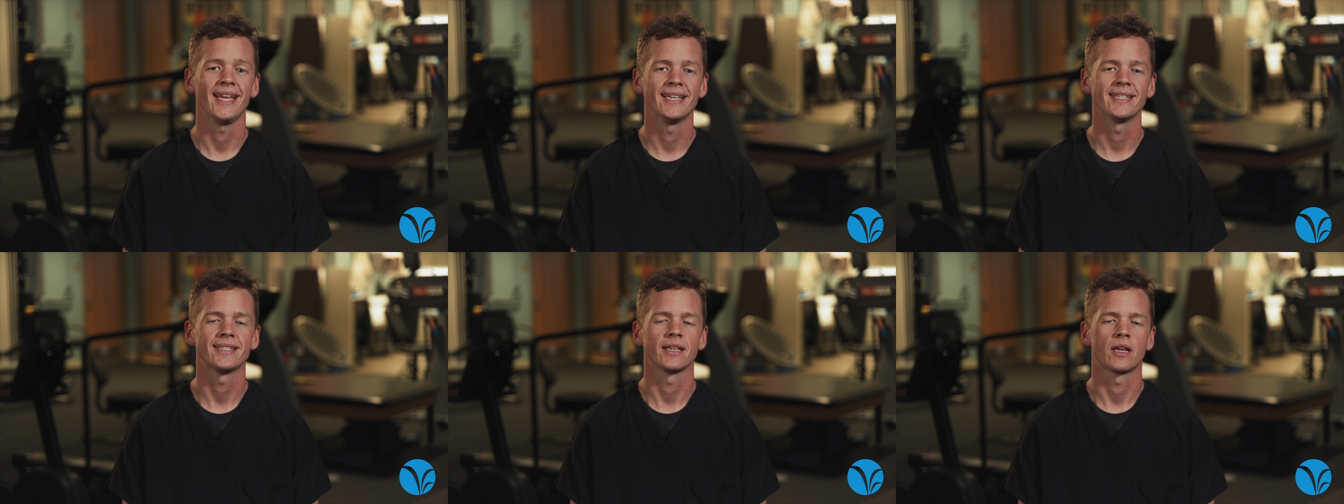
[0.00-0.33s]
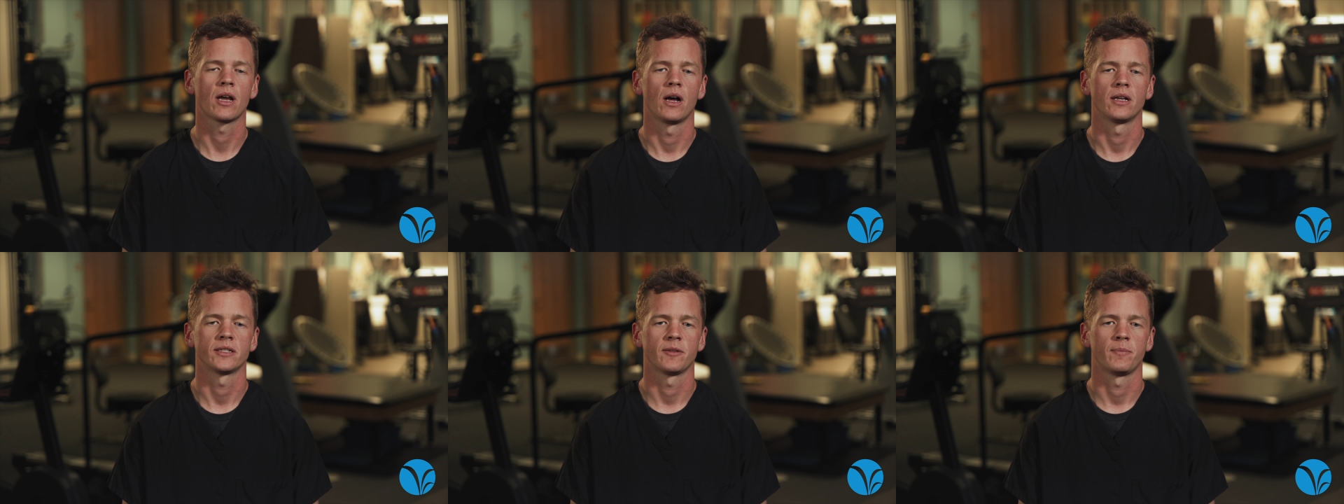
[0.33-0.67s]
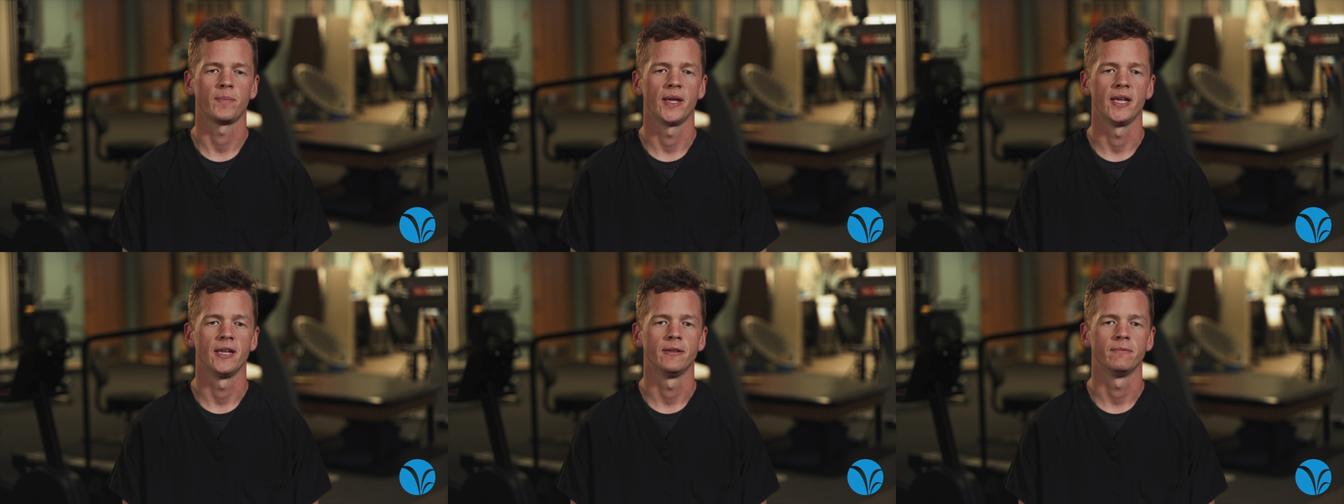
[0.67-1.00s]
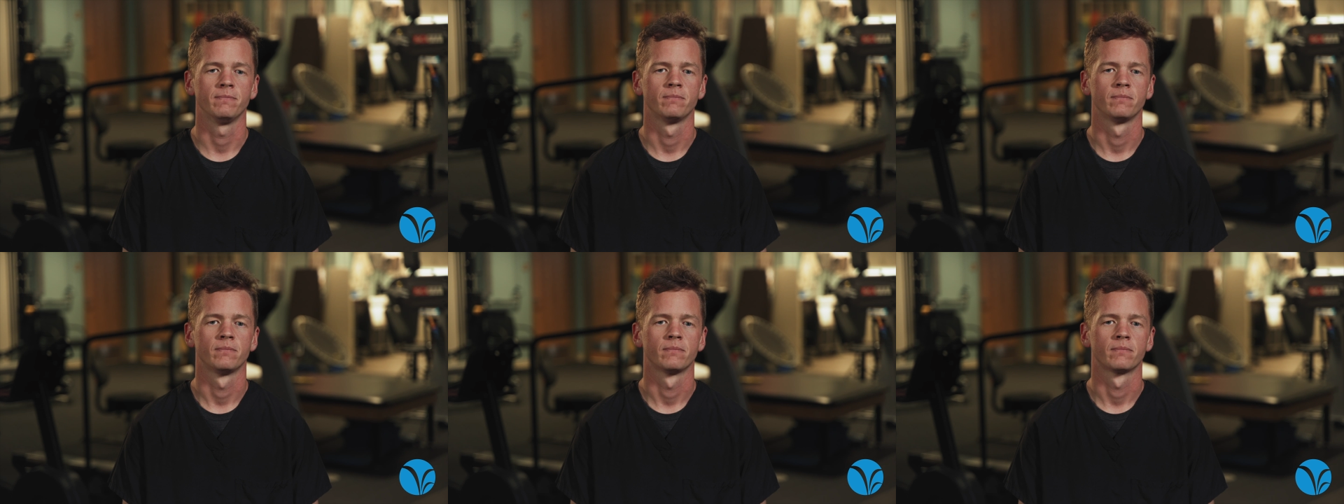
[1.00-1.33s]
is the cause of
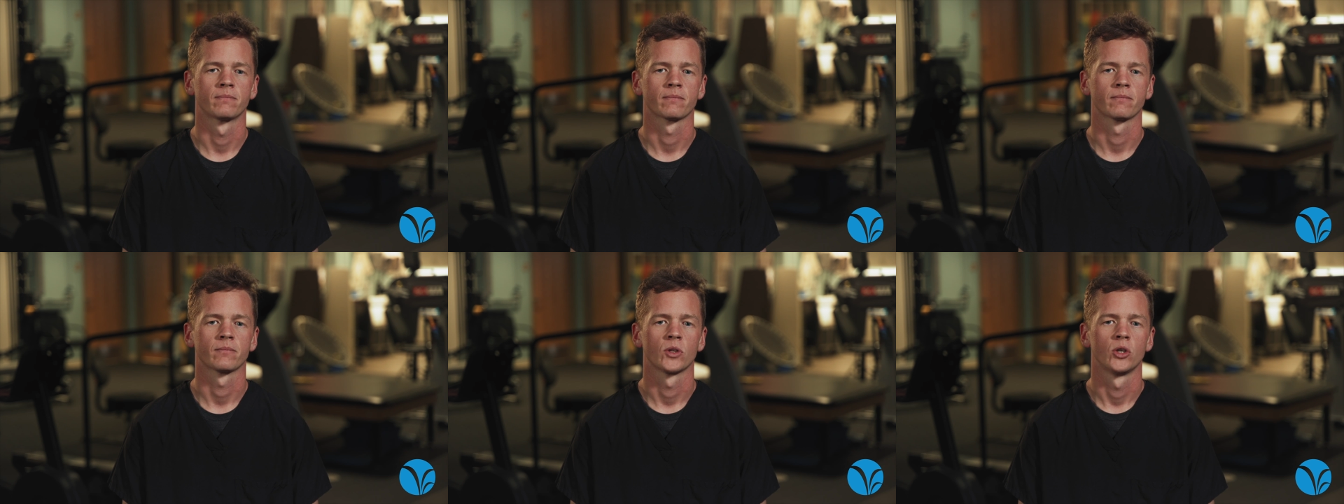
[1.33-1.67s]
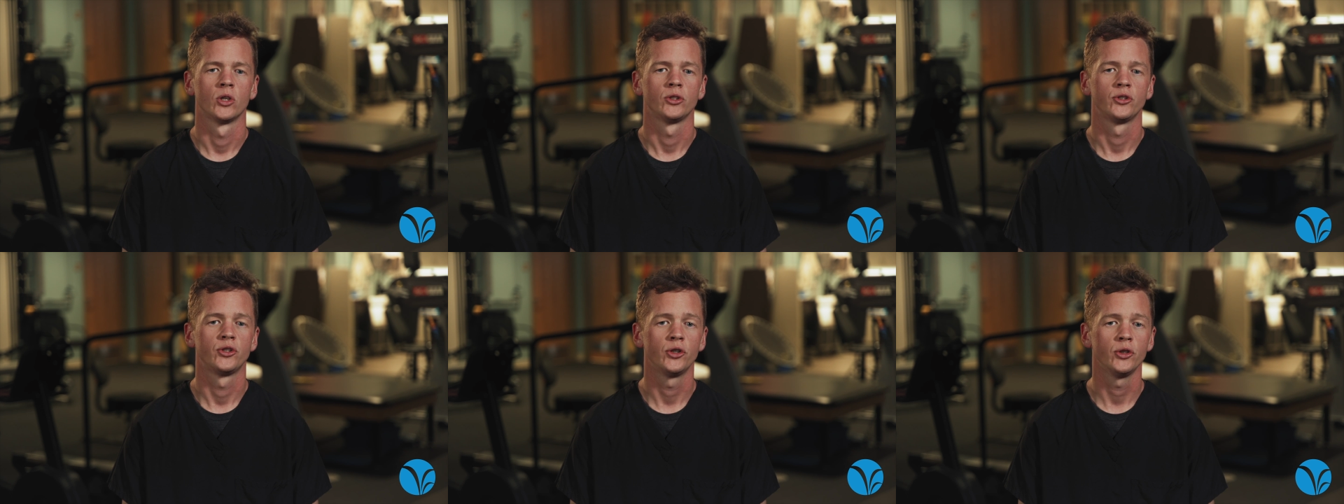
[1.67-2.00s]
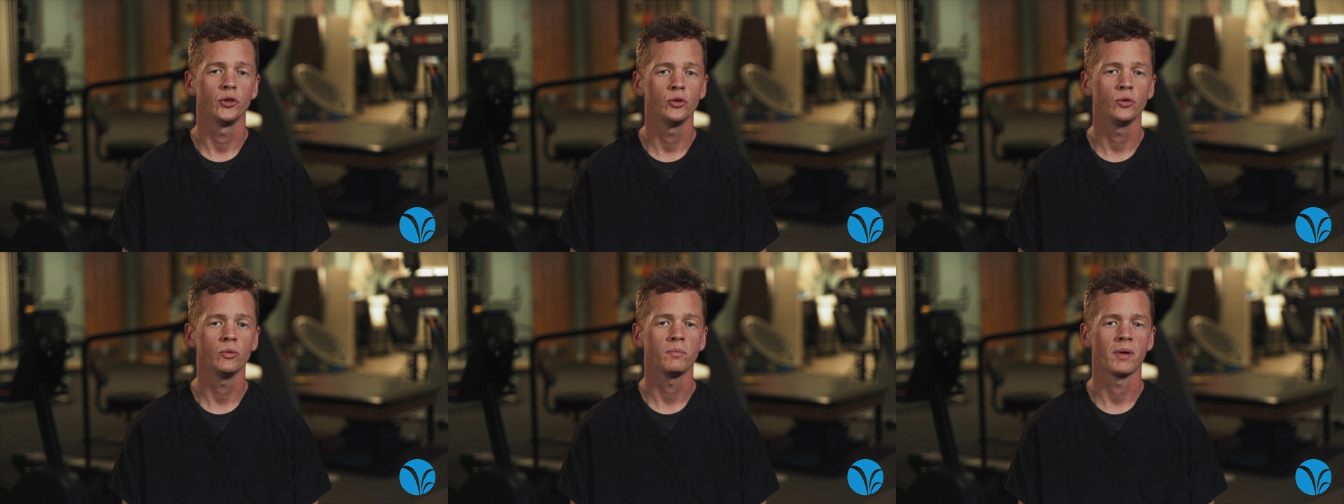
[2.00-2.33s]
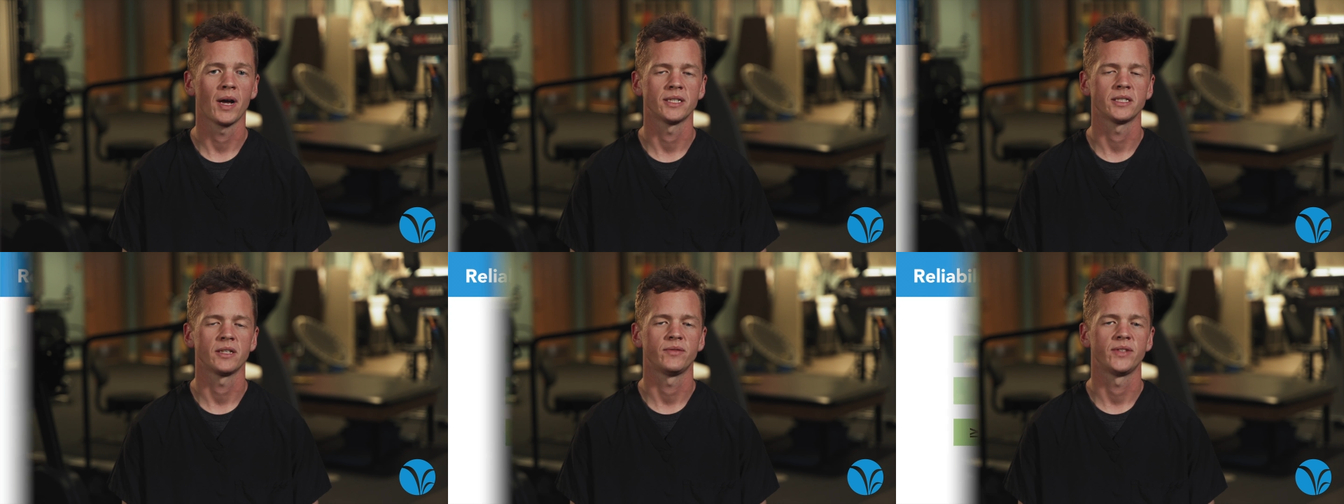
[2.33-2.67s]
pain. Two
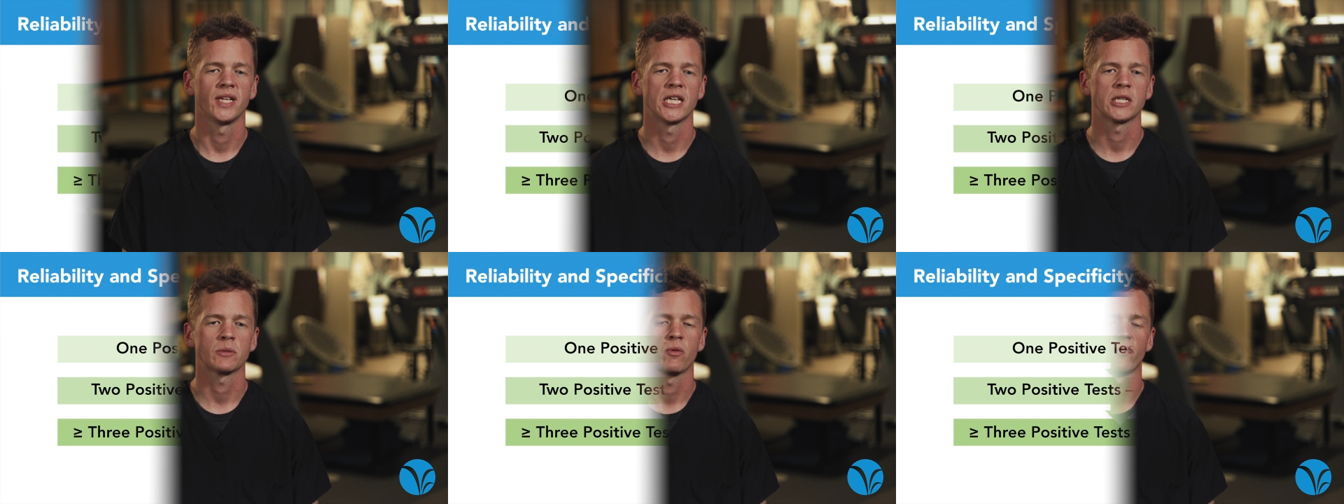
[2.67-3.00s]
positive tests